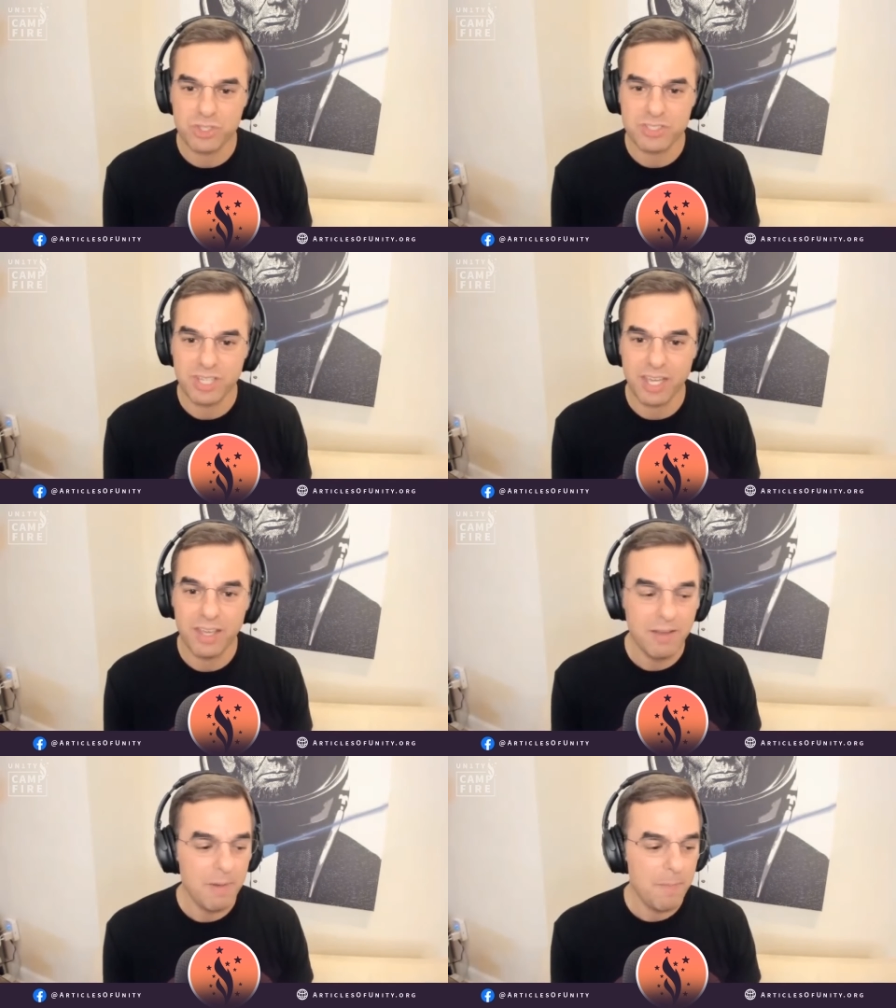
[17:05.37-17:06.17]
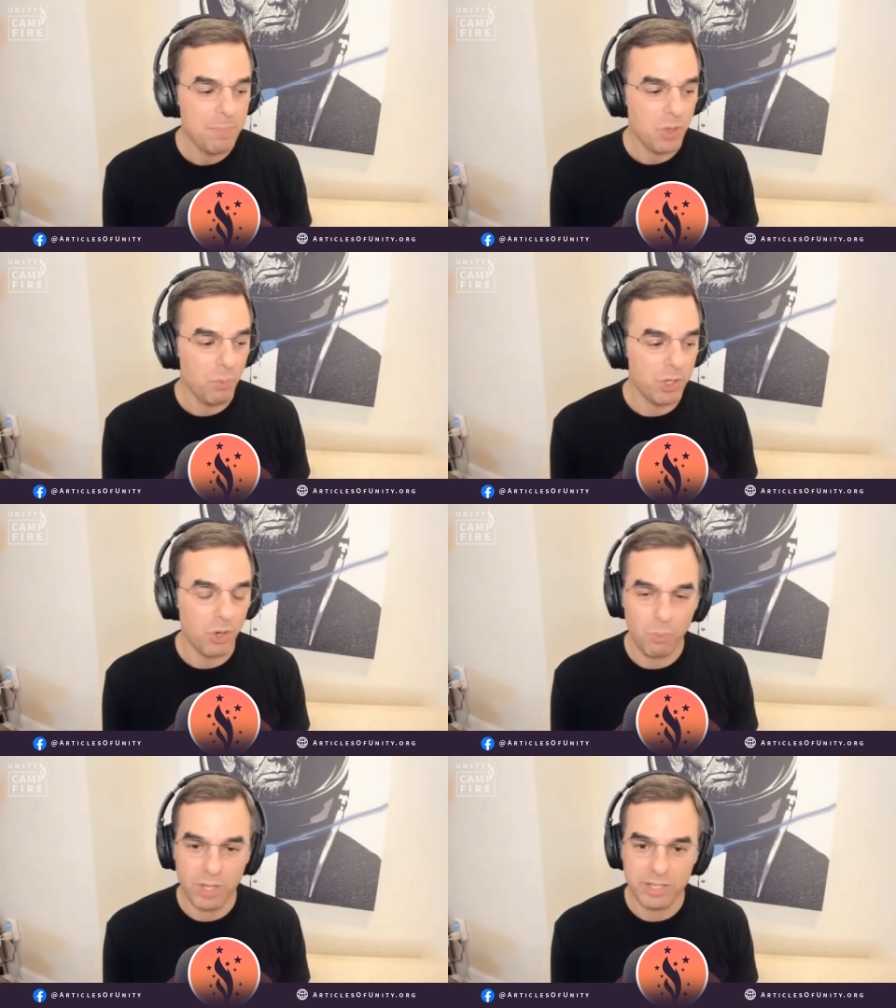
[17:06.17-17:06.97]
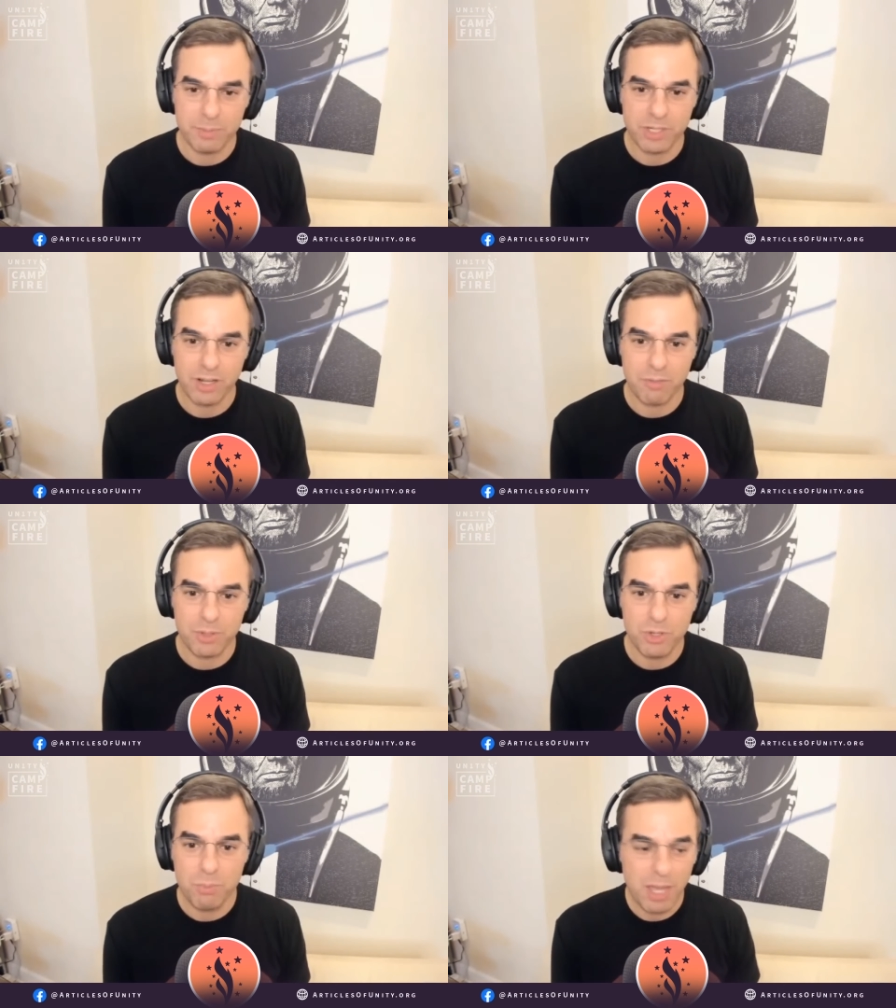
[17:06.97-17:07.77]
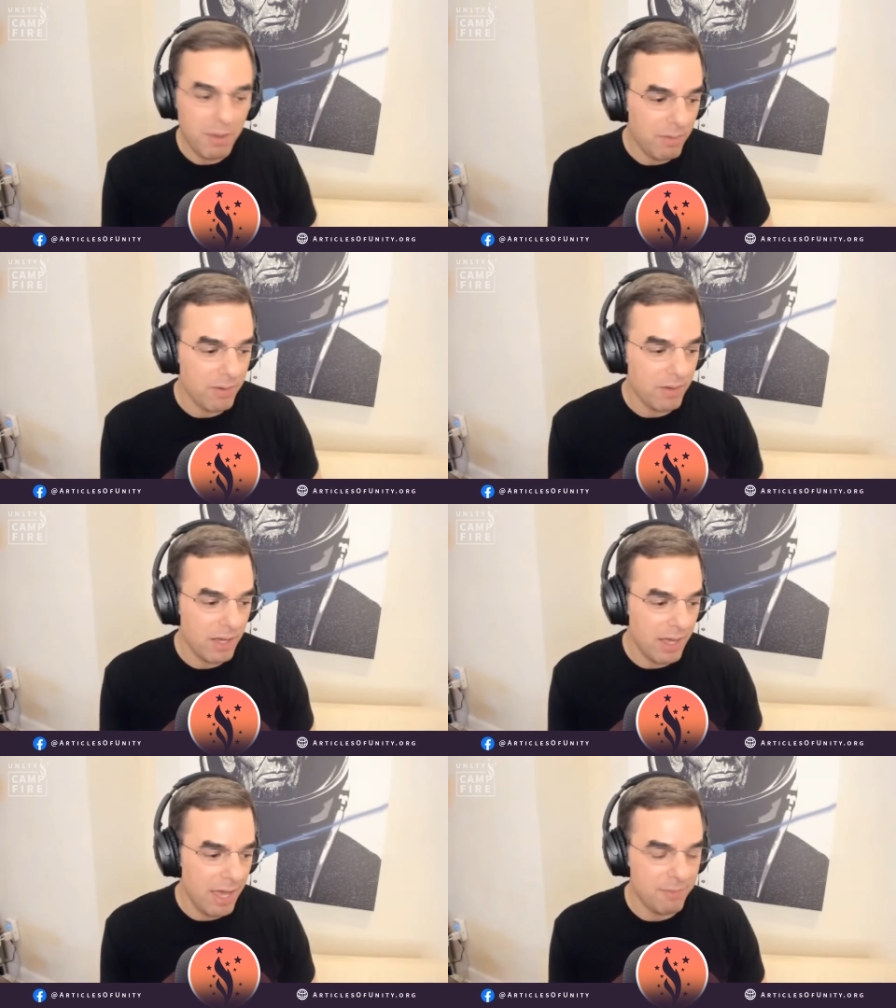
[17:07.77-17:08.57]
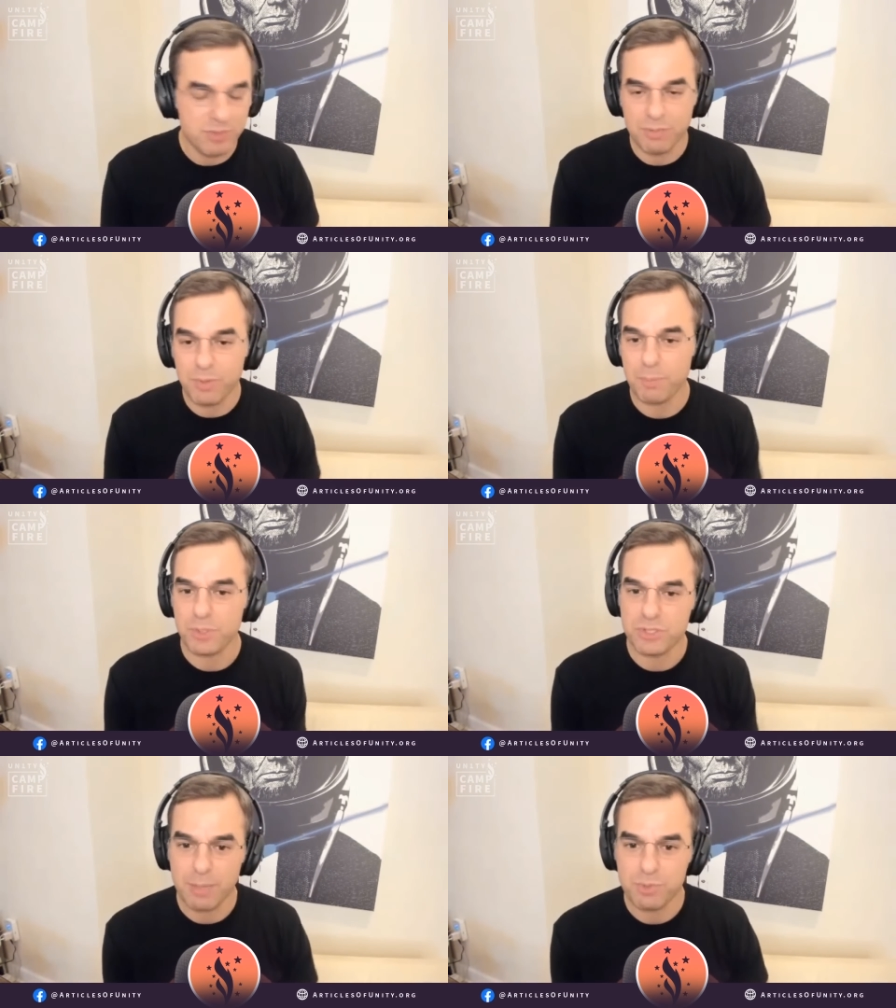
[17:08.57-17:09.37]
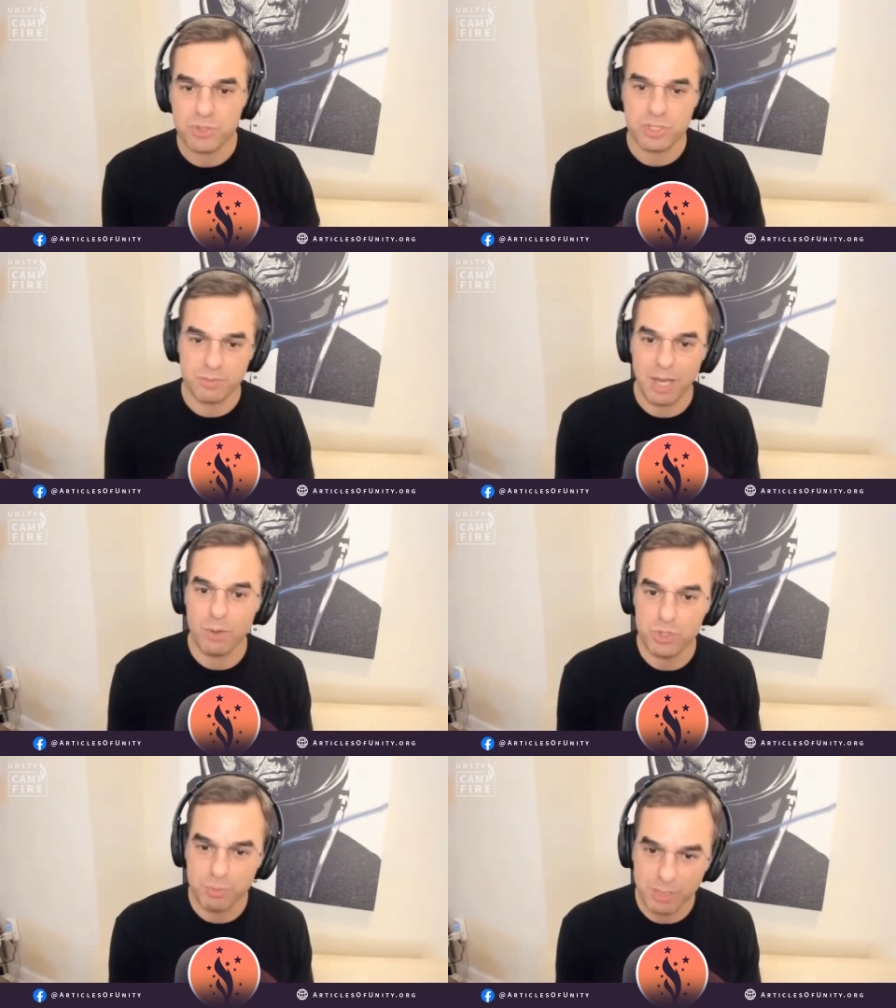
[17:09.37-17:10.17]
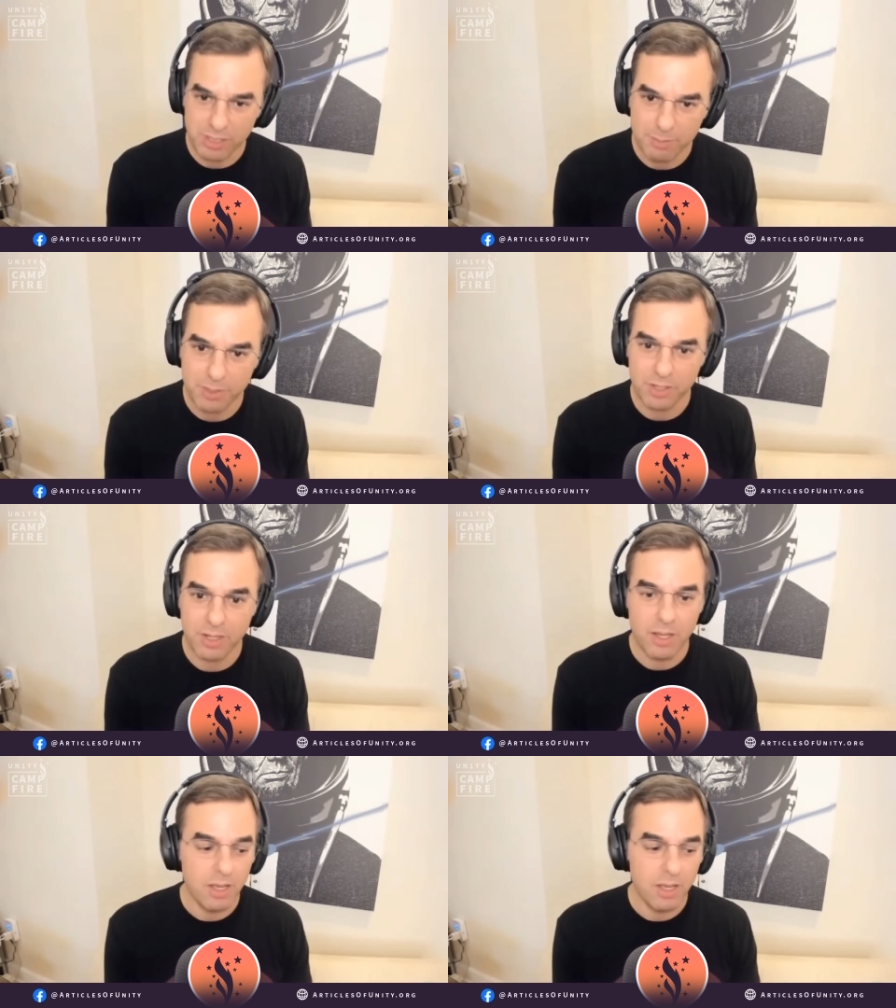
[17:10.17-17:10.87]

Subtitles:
to say we don't want limited government. You may have different perceptions of how it should be limited,